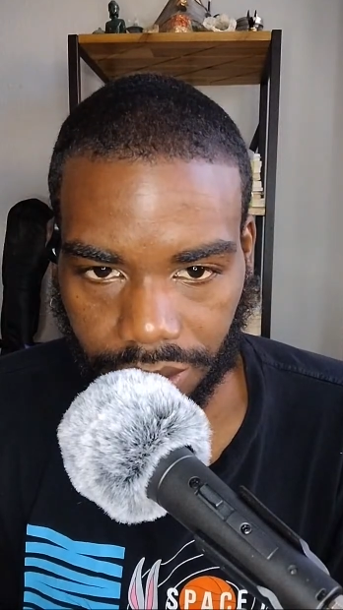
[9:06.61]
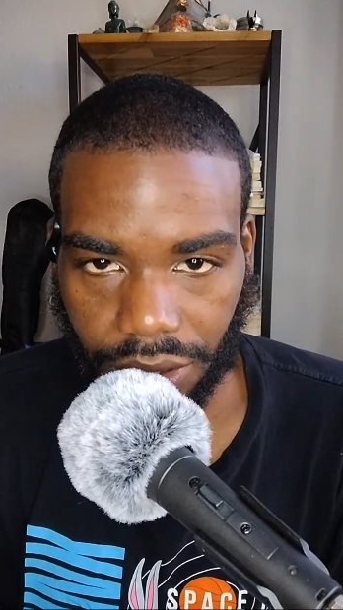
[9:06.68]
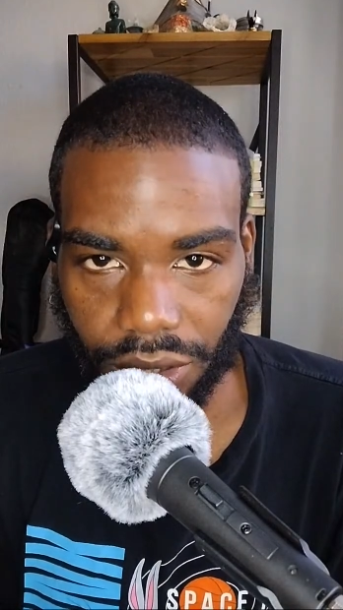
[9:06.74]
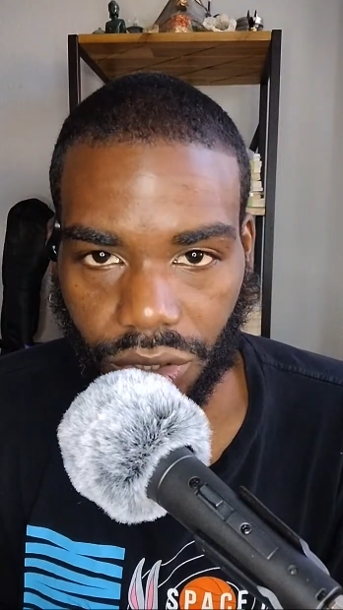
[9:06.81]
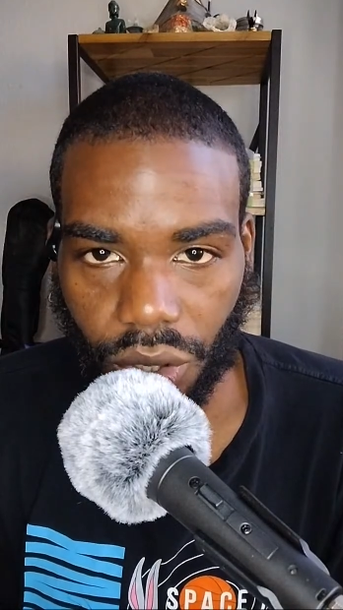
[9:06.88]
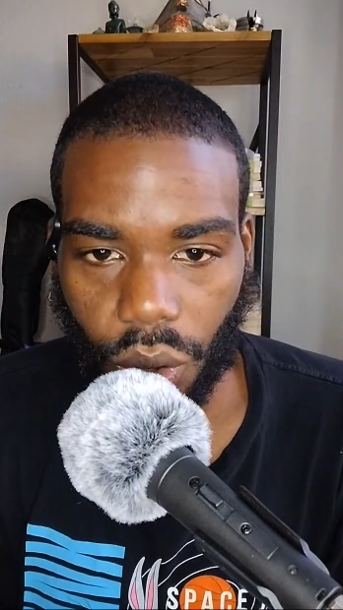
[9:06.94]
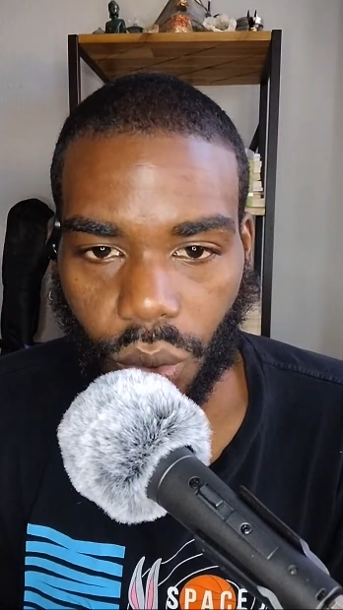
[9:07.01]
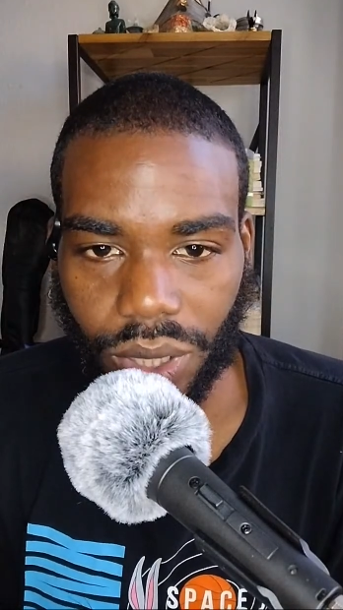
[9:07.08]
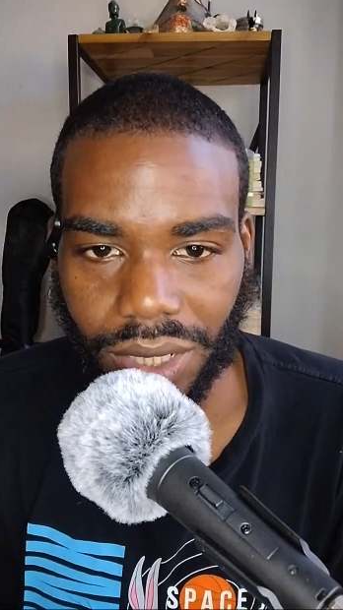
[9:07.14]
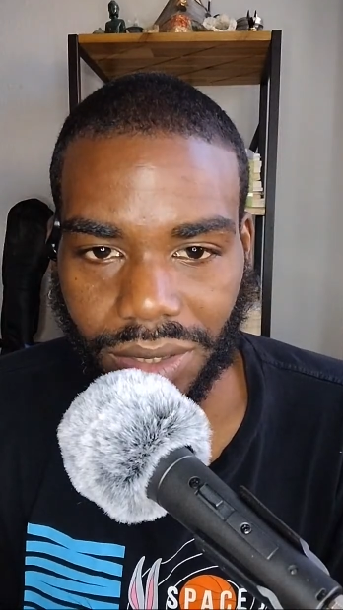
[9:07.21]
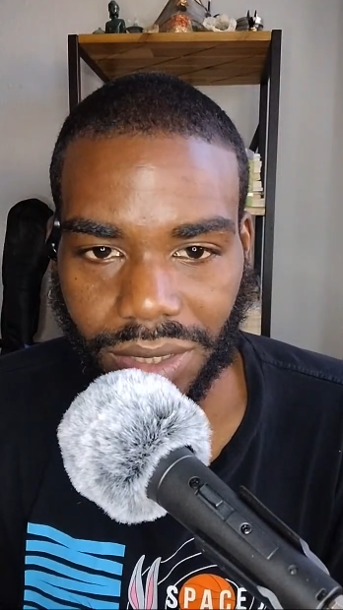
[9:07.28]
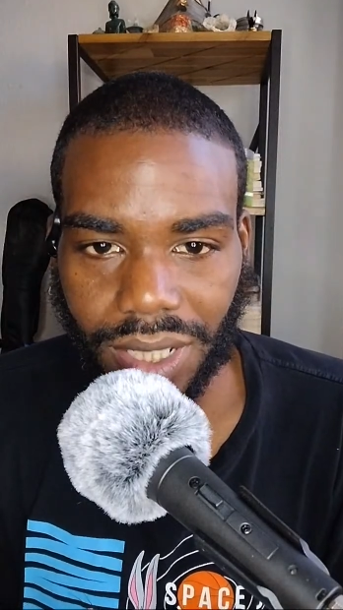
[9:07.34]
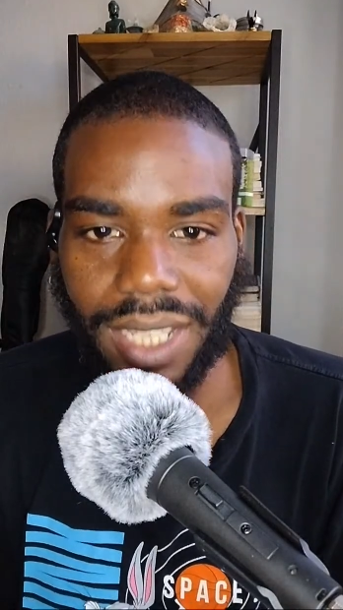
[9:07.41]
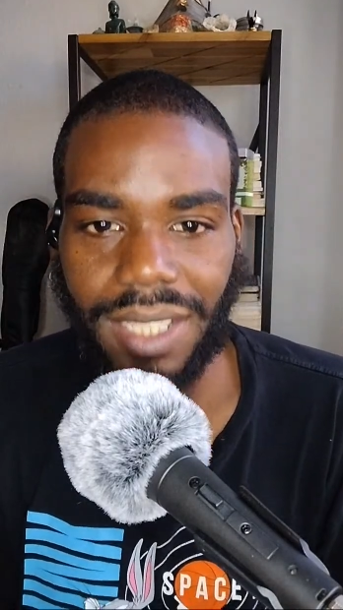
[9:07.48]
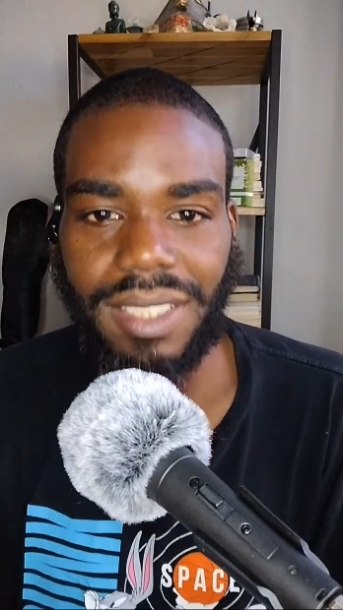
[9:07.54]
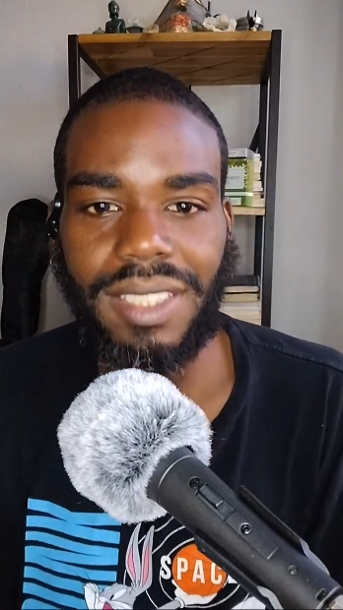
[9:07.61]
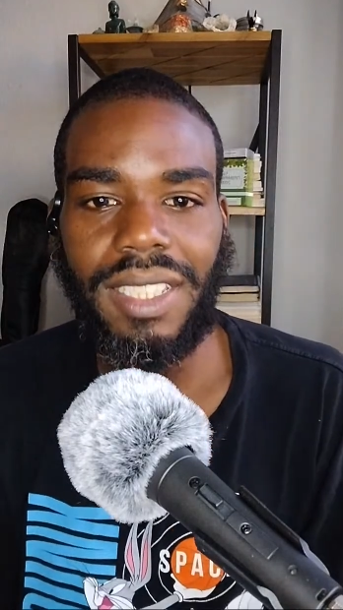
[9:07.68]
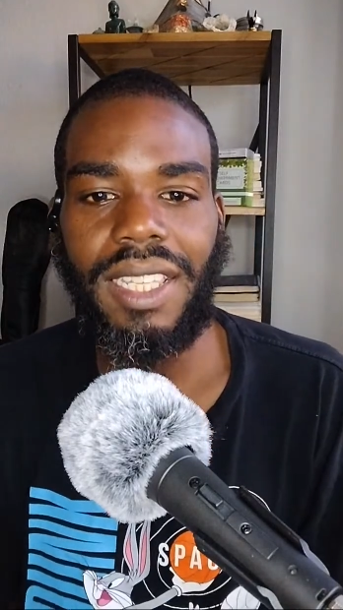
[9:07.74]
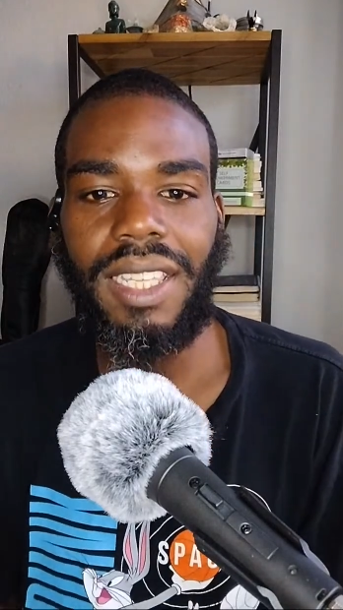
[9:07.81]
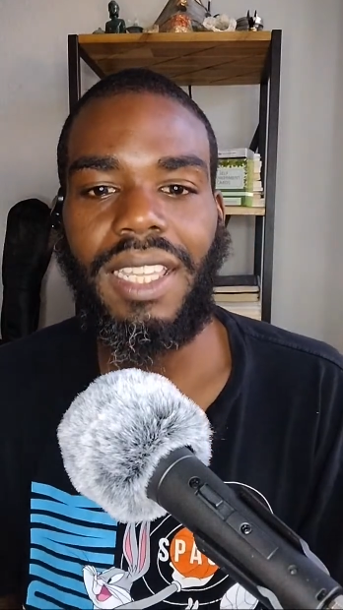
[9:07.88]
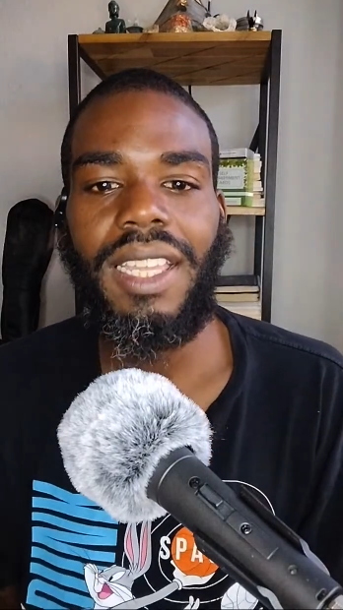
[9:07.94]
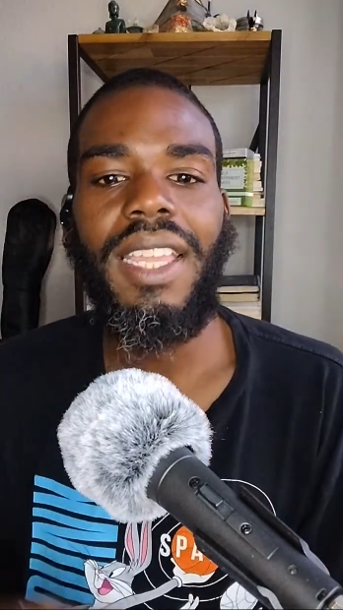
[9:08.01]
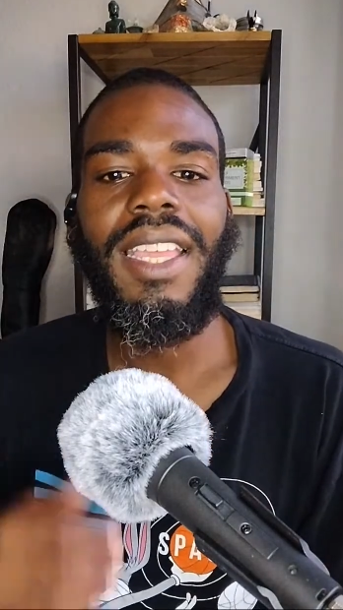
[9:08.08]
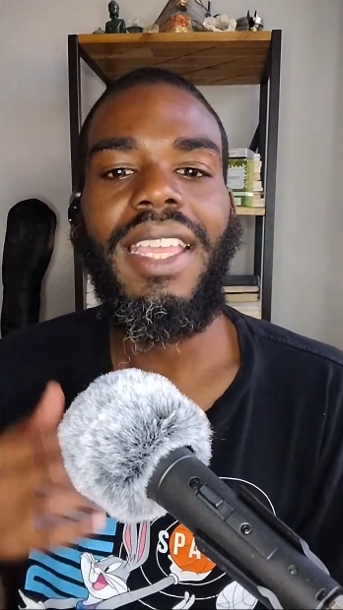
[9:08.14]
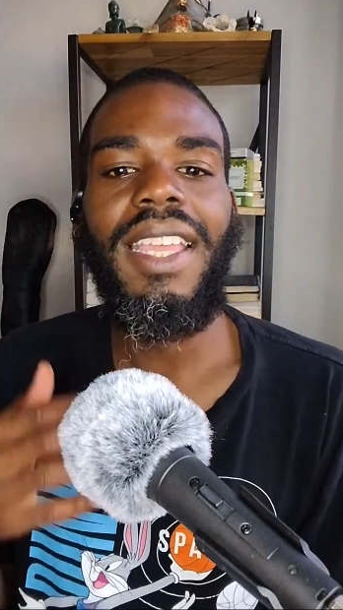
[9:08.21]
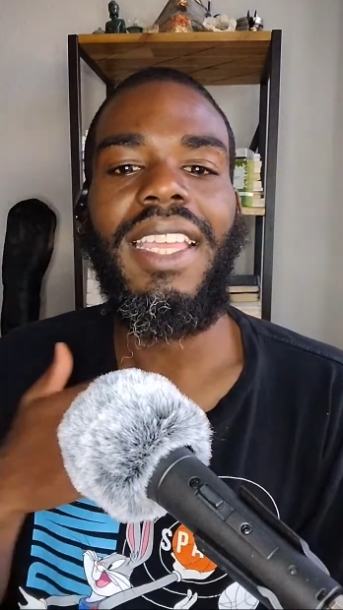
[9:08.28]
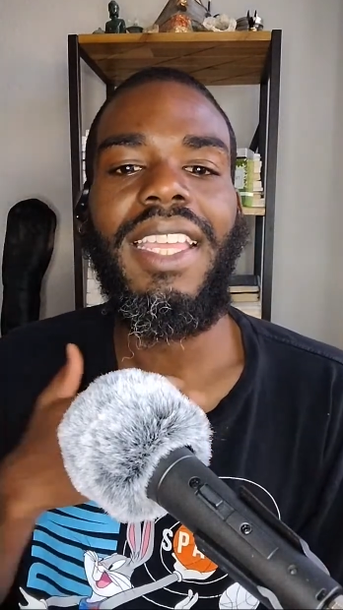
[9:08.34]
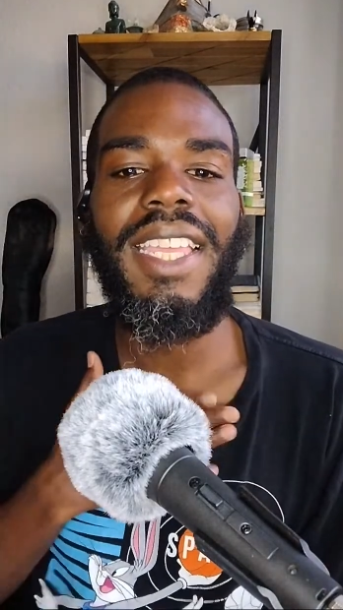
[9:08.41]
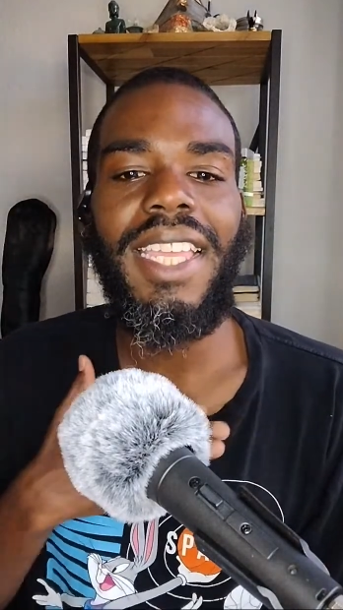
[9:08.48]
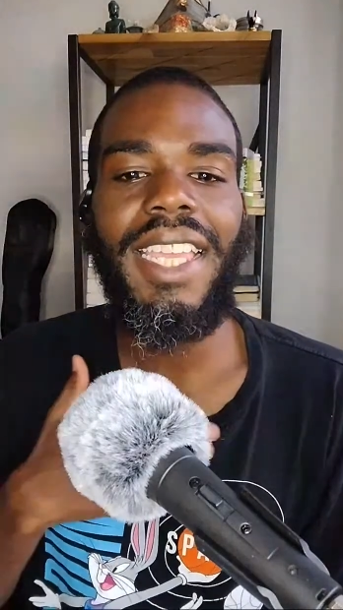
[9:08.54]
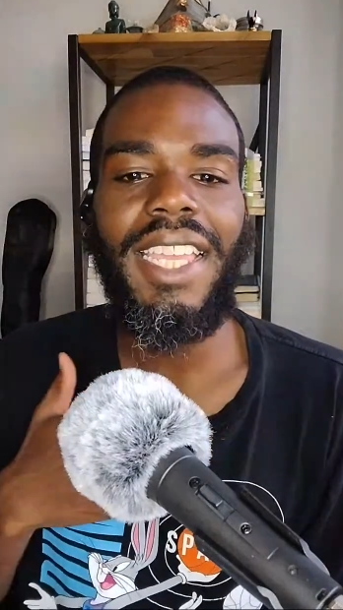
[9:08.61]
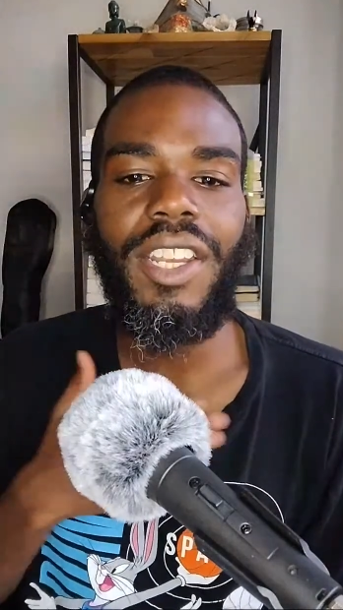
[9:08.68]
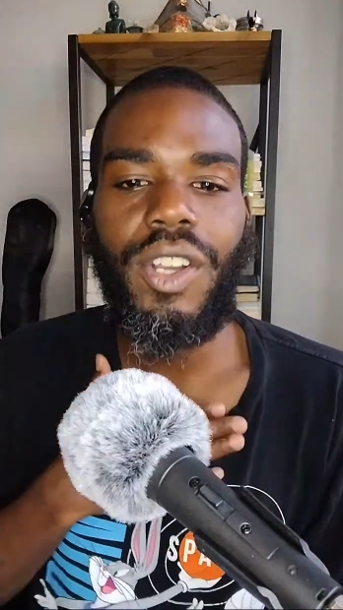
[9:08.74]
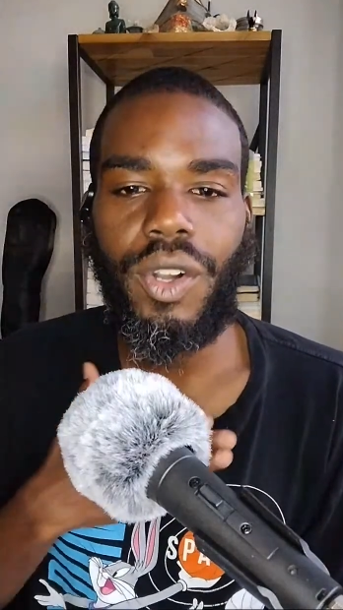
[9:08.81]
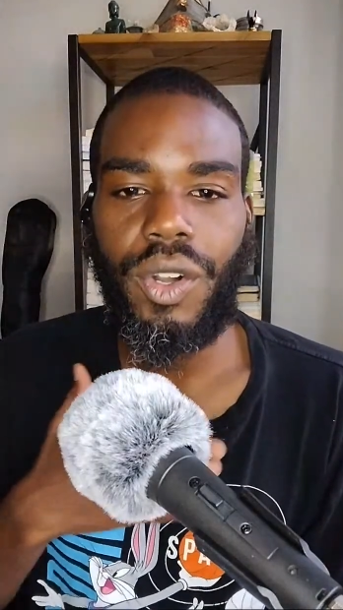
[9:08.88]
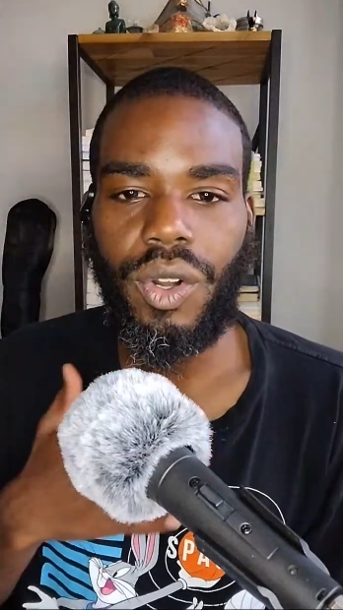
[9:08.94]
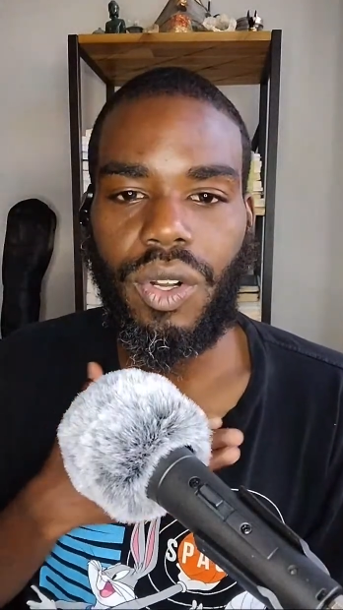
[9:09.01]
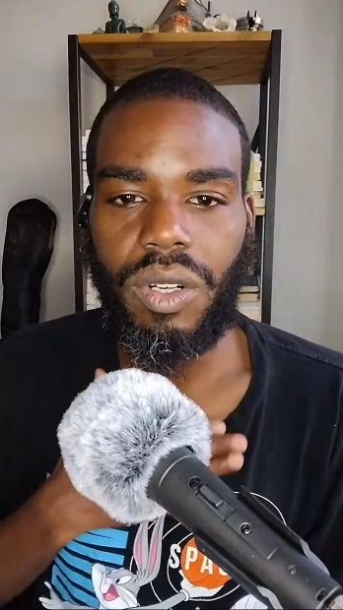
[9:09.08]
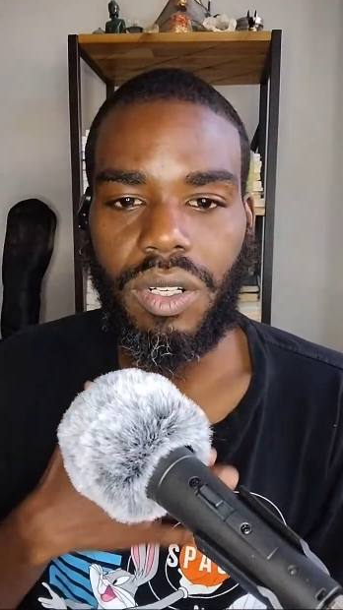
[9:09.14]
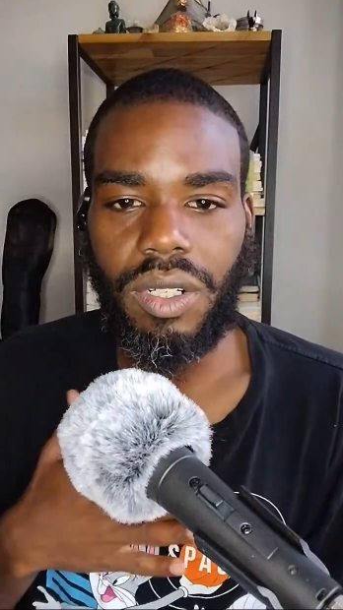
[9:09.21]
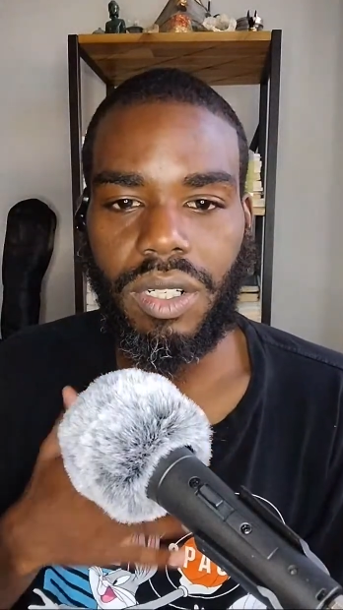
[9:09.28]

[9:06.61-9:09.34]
Notice I said inner,